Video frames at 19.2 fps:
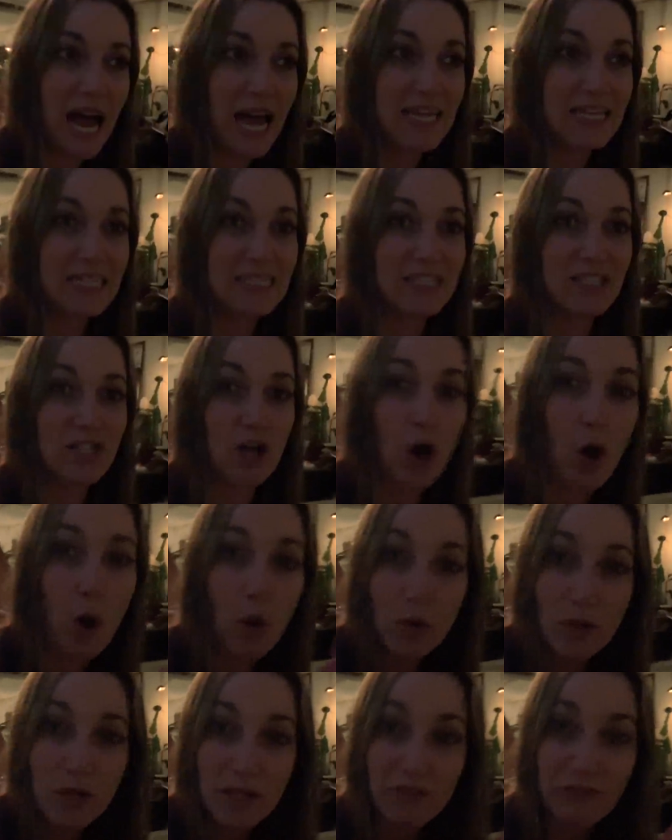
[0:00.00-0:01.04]
I
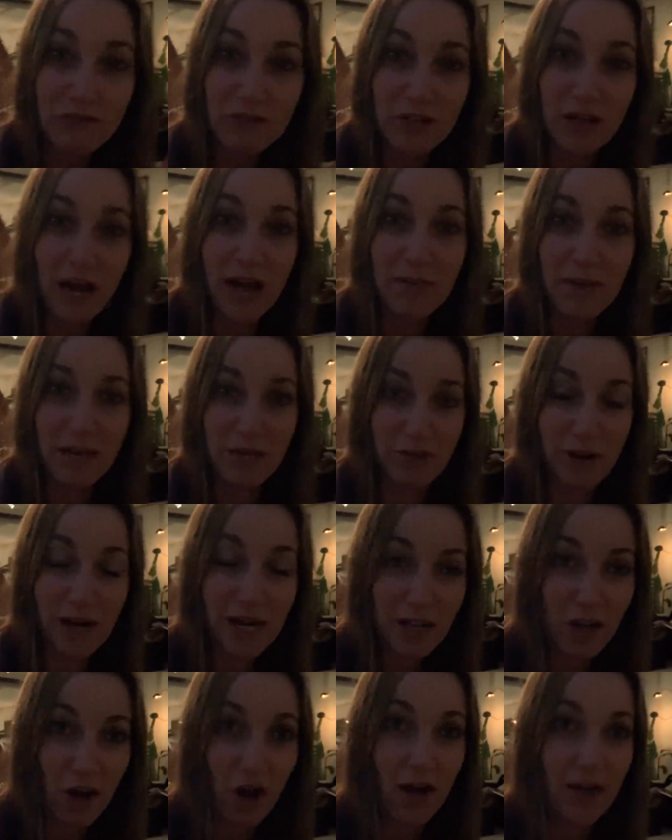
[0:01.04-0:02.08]
totally forgot my
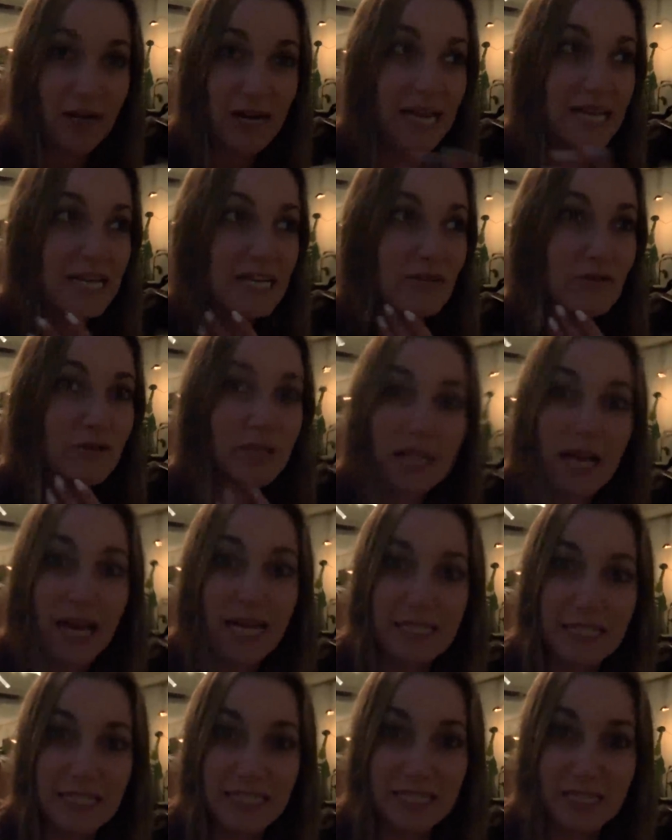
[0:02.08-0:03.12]
credit card and I didn't
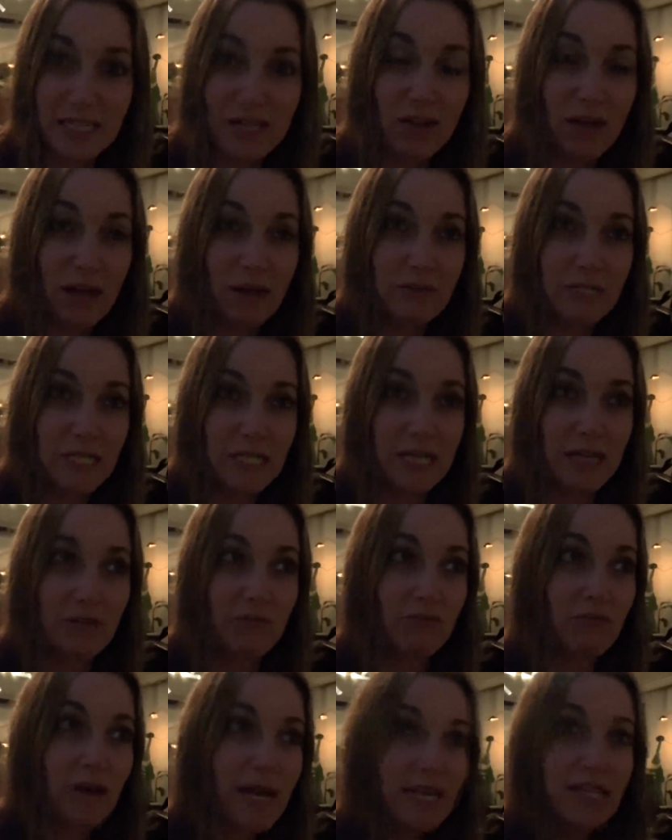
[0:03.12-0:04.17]
realize it until I was like
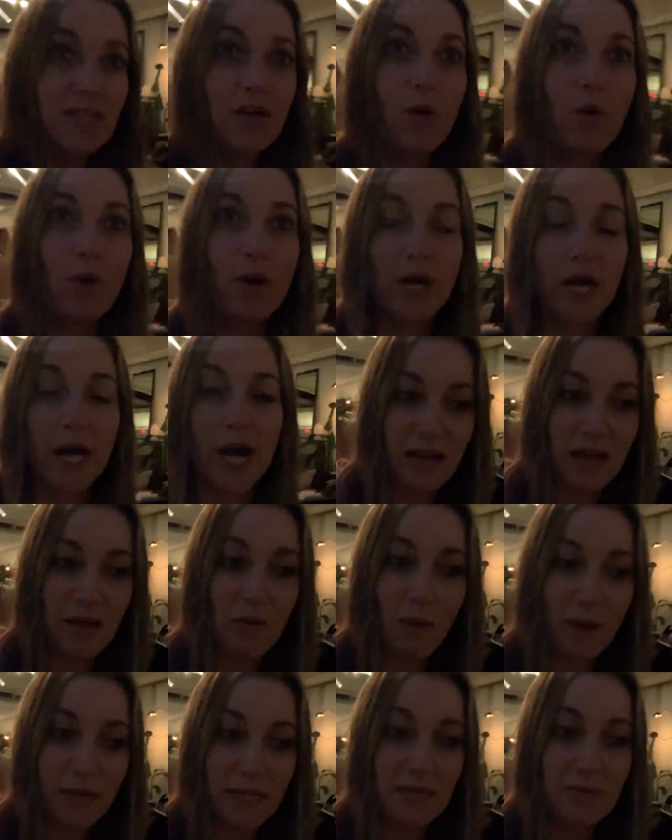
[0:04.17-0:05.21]
ready to order. I
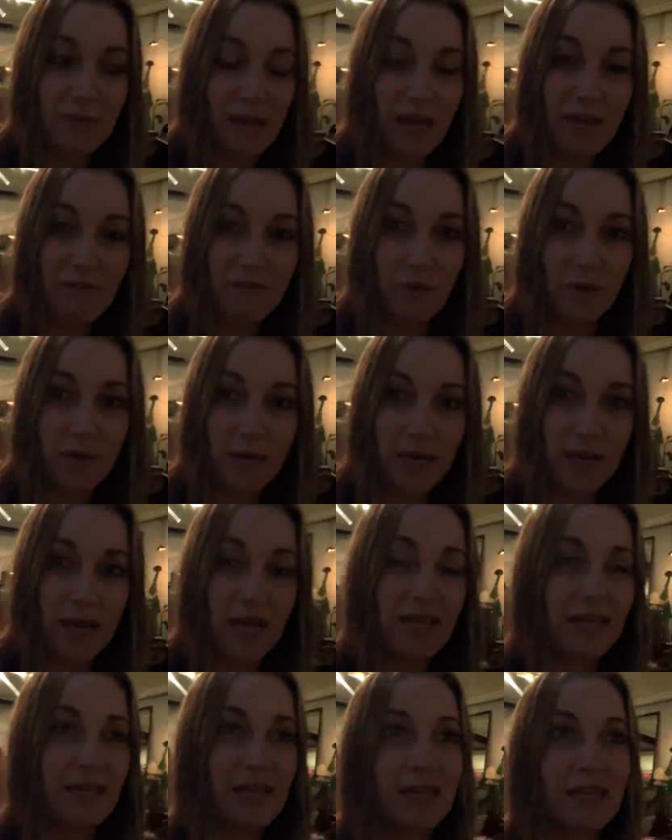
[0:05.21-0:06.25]
wanted to pay for it
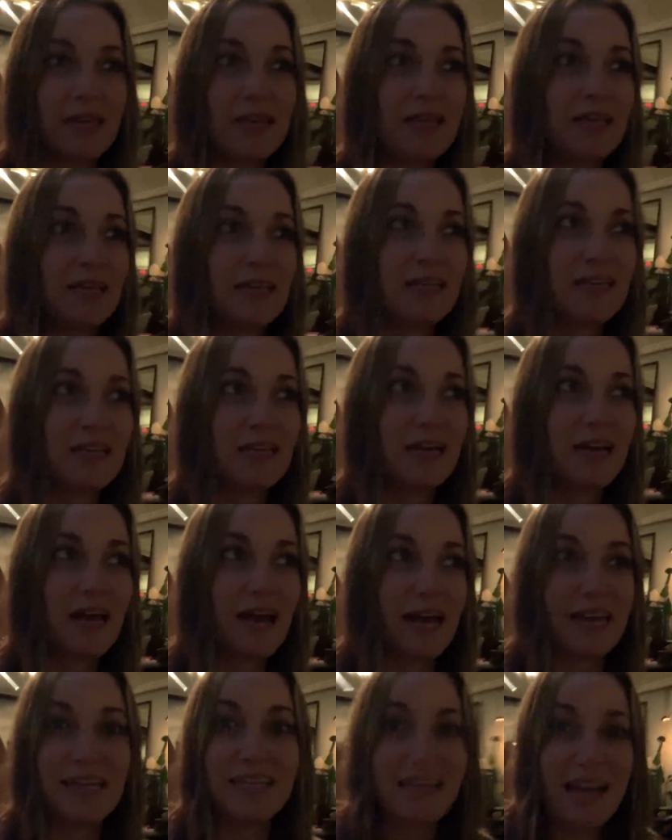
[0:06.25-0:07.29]
and then
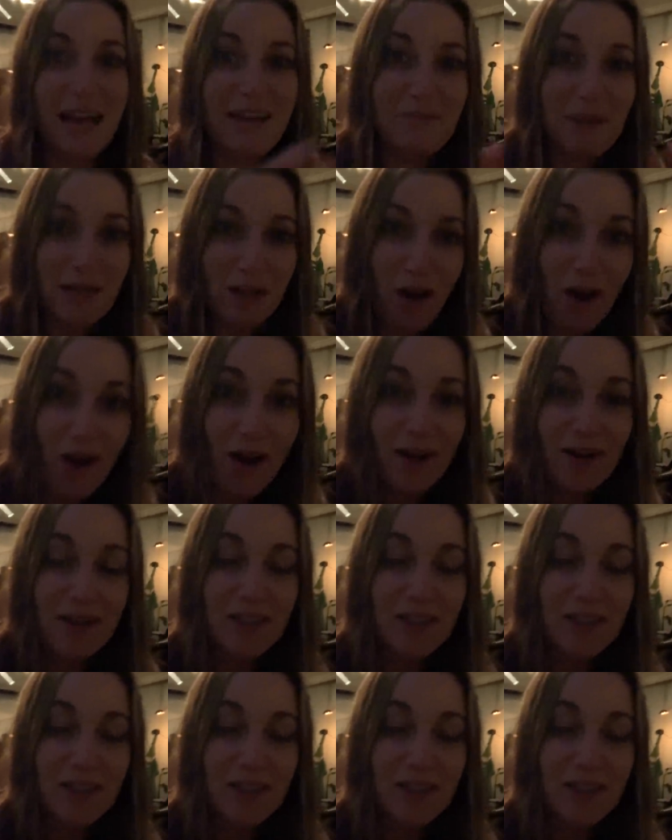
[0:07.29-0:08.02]
I didn't have my card.